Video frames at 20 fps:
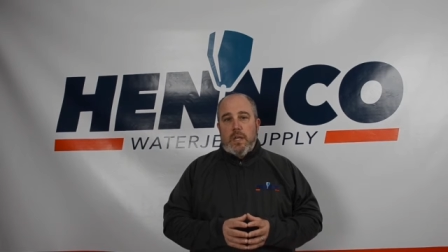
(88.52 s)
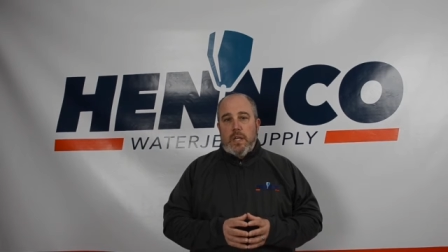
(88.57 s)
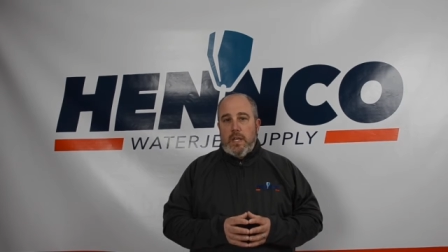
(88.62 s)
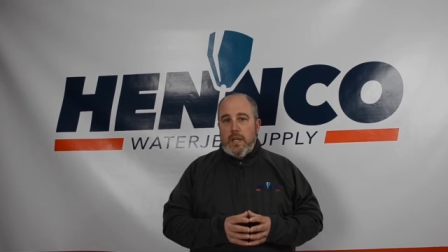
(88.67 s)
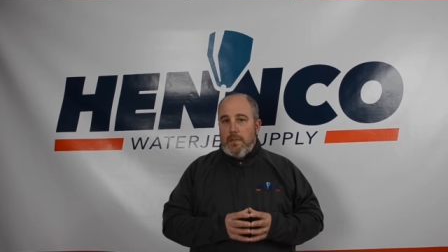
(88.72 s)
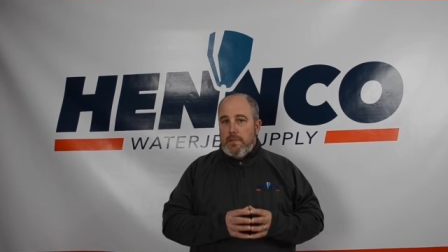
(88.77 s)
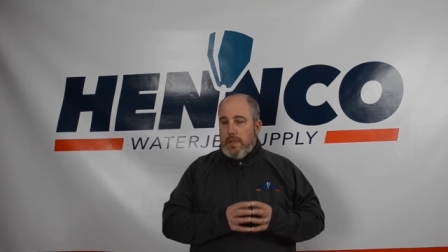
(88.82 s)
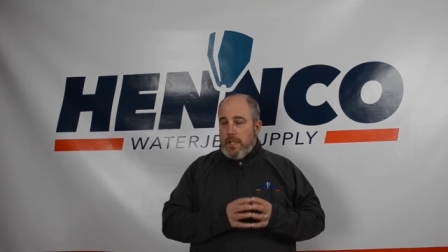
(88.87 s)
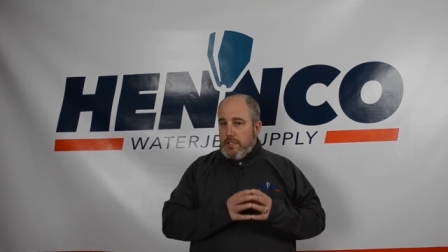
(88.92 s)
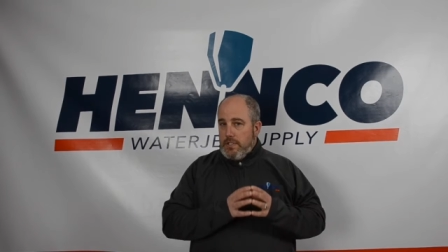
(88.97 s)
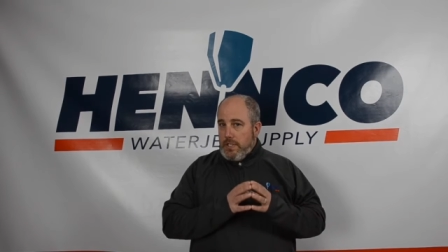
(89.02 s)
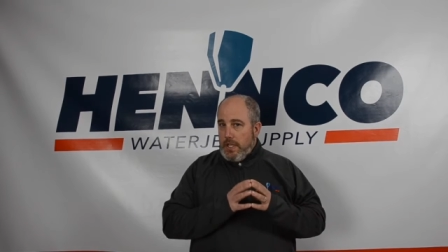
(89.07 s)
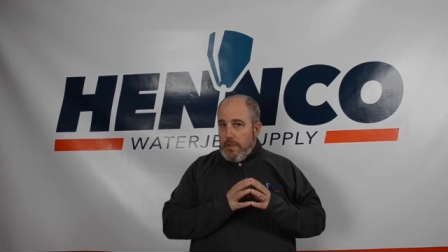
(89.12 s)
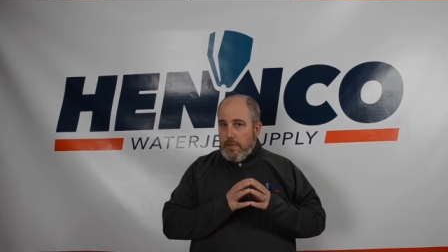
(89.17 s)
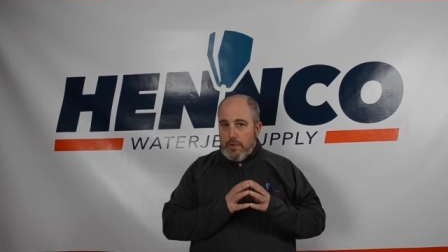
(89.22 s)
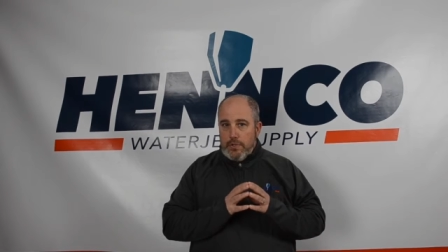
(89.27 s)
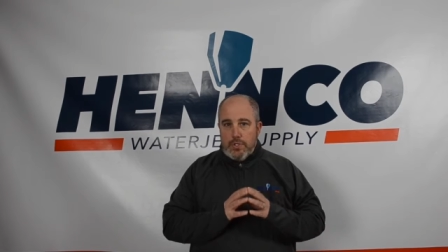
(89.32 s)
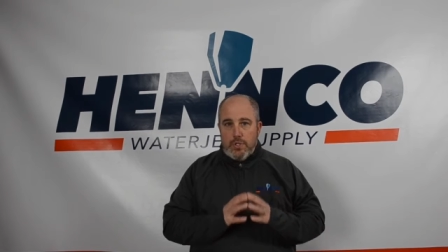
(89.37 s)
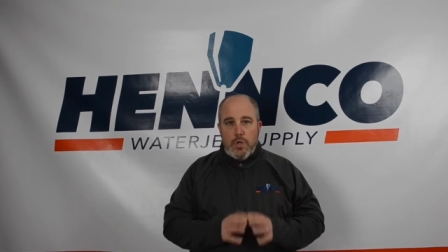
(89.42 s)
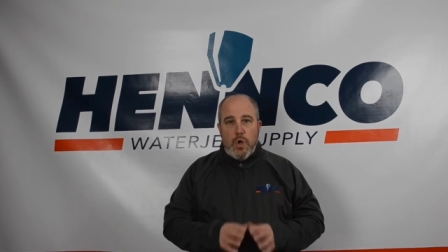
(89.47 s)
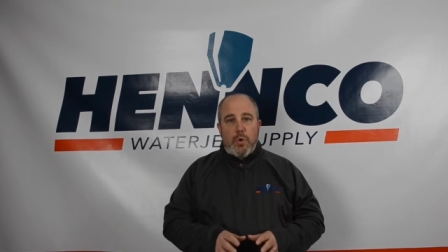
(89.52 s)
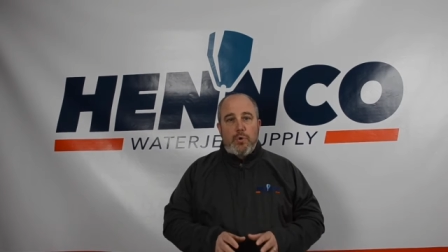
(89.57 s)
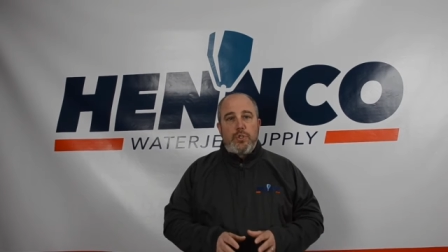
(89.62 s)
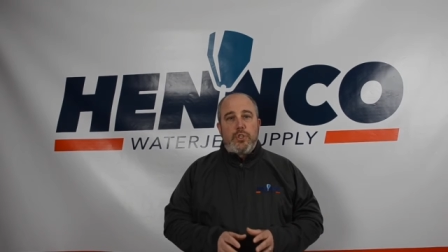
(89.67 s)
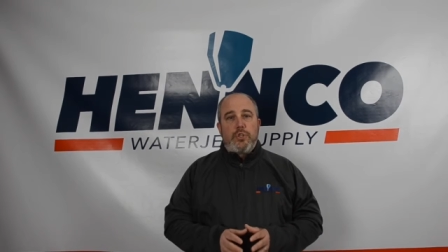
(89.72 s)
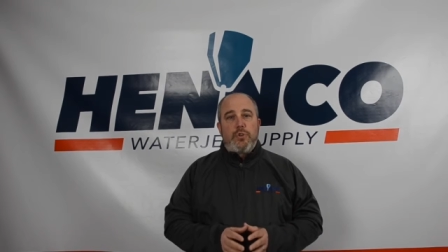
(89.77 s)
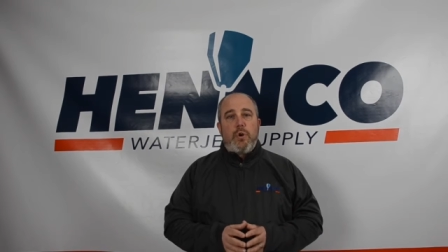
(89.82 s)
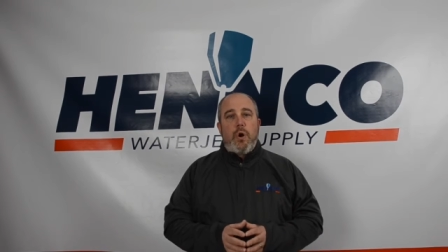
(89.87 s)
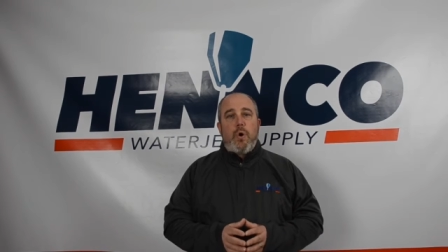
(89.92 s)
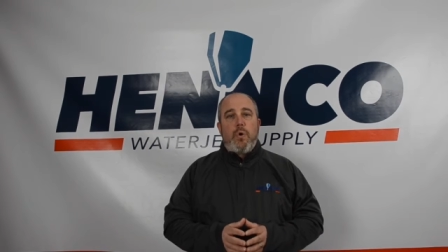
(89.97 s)
it, let's say there's no
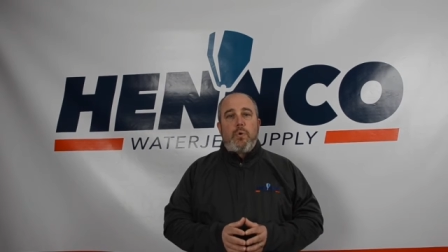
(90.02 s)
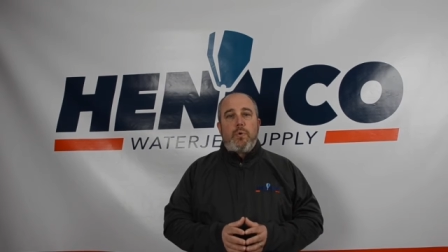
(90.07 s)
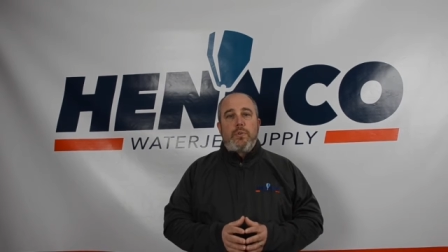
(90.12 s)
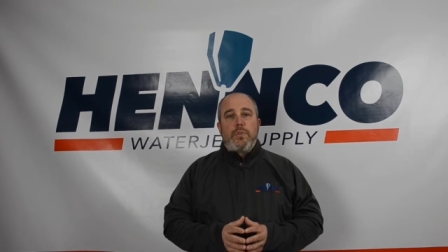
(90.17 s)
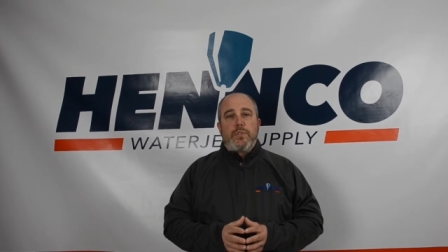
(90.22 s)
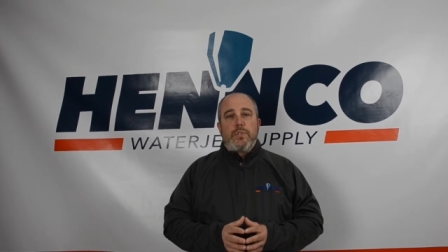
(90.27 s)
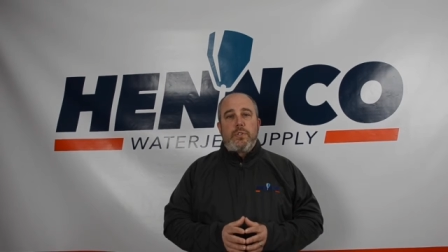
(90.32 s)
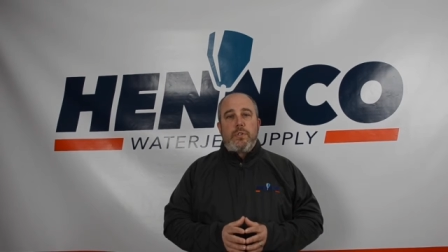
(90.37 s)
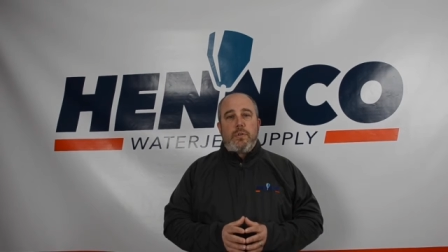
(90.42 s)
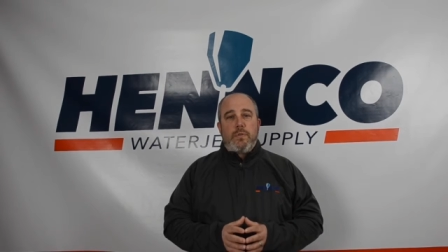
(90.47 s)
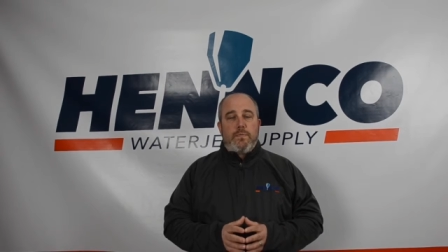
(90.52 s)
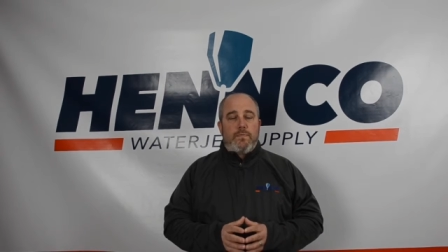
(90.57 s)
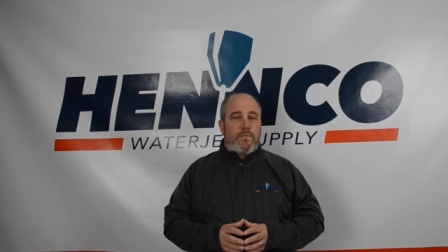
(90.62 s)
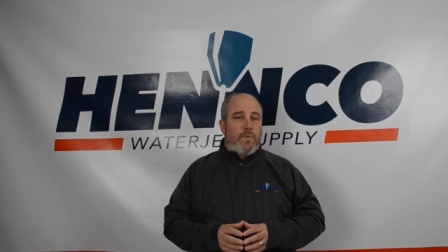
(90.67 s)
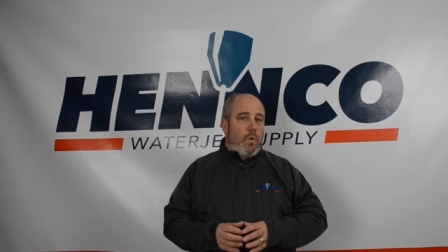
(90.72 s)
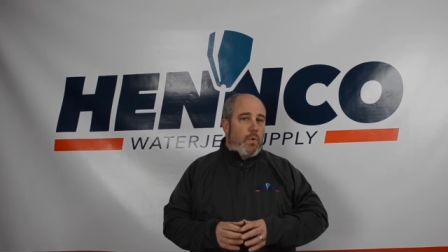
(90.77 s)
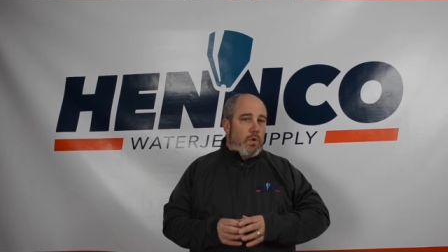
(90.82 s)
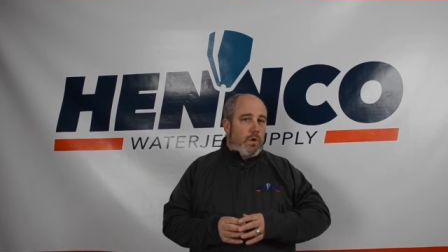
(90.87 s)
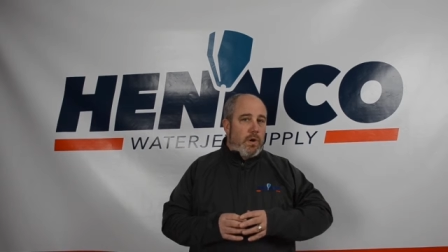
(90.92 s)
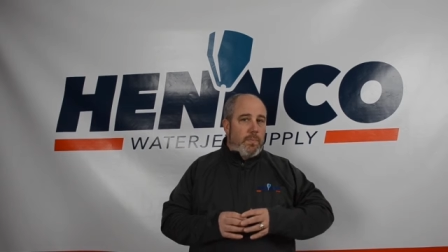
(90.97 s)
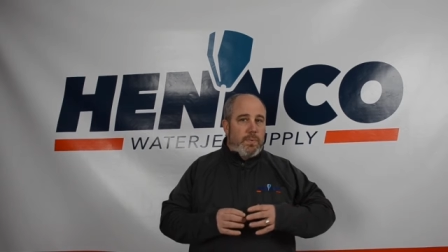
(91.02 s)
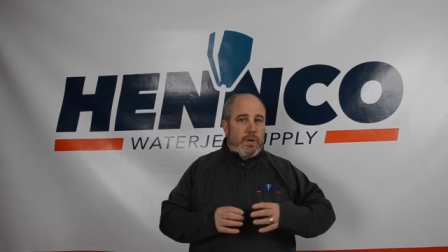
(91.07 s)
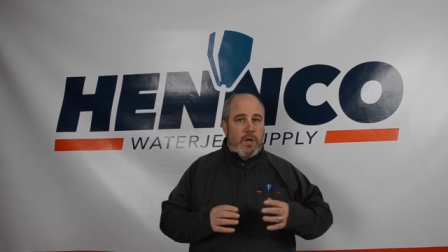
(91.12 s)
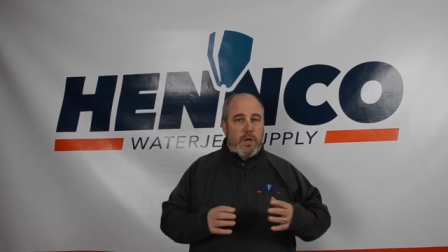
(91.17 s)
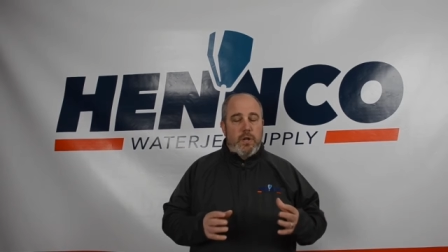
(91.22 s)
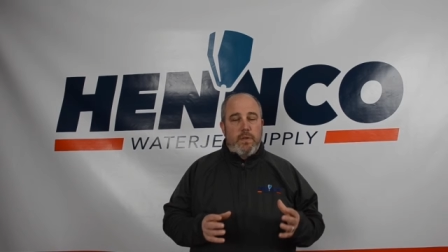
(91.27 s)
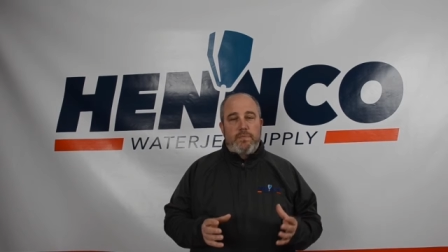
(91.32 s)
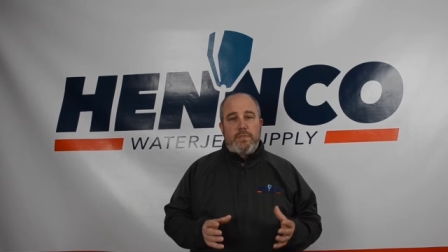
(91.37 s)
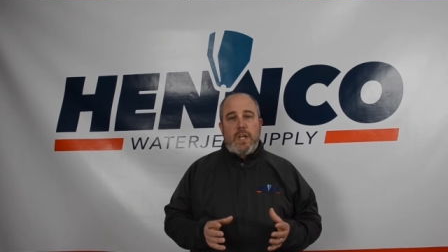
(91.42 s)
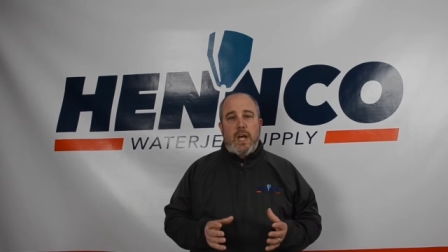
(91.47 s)
strokes for a
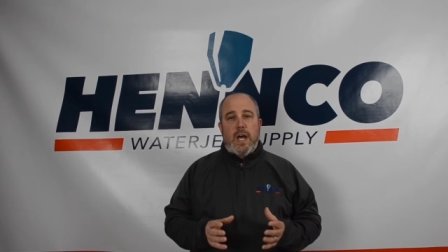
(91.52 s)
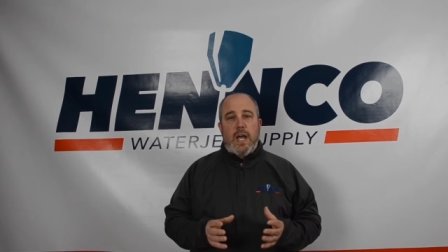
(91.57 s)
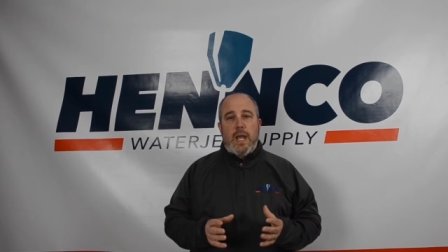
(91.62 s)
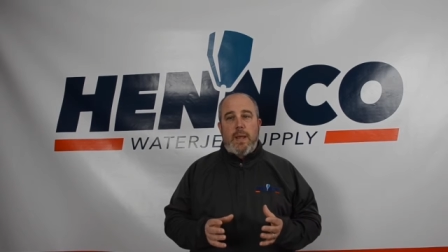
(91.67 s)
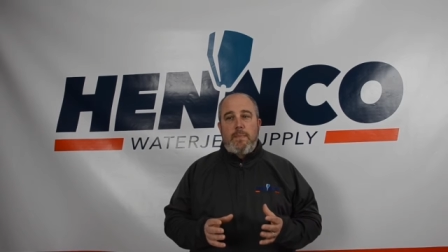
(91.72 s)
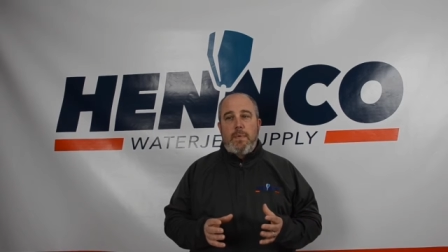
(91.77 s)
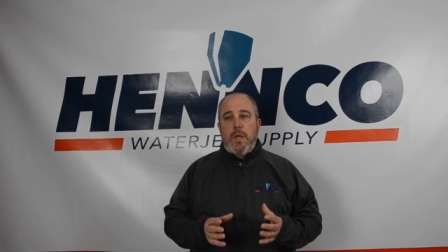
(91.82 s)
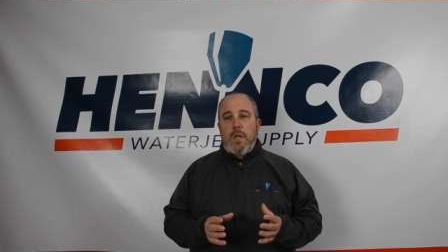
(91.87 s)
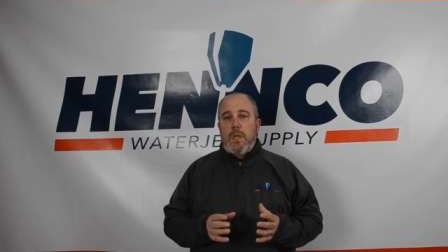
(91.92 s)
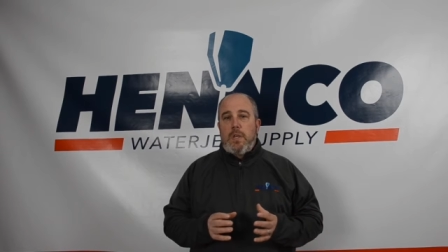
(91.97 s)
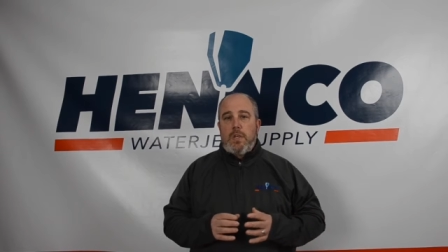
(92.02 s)
period of time,